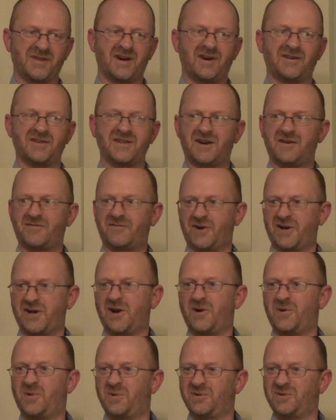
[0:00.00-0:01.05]
are very
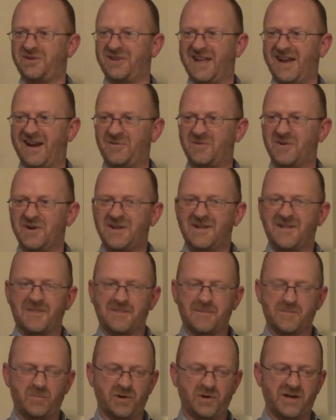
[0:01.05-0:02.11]
old now,
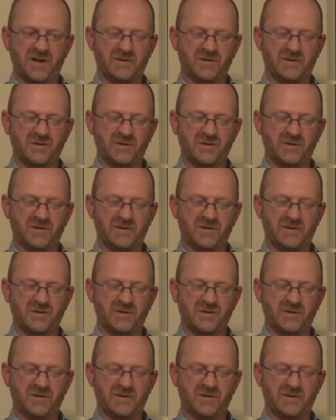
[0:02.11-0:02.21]
but